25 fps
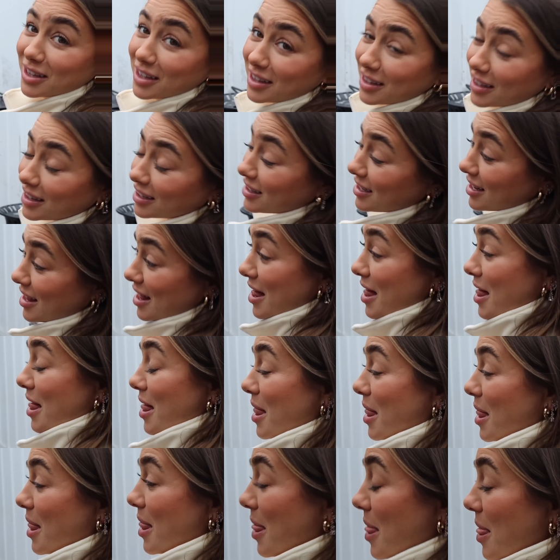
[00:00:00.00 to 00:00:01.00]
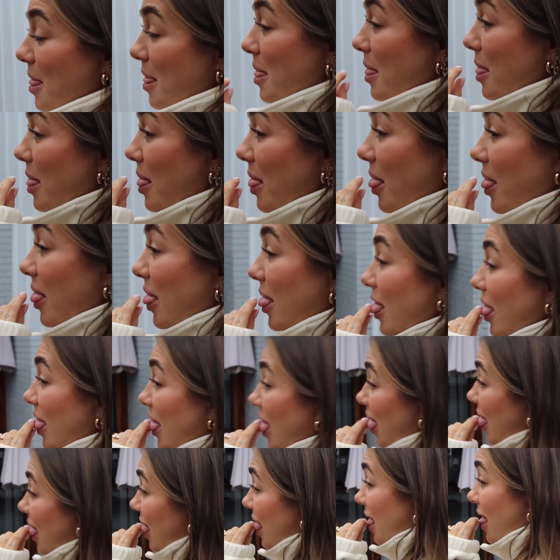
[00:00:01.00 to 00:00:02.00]
I've just been eating so much fish
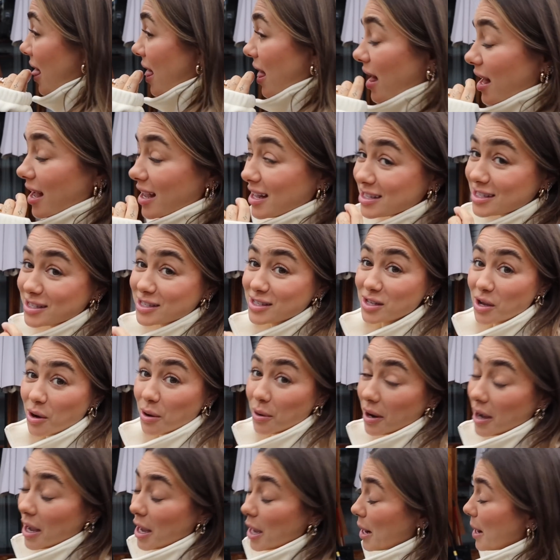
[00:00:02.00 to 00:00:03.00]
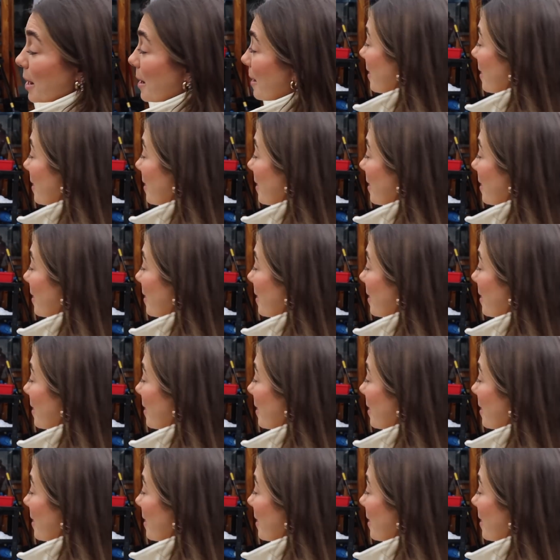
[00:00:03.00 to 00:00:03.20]
lately, and I want some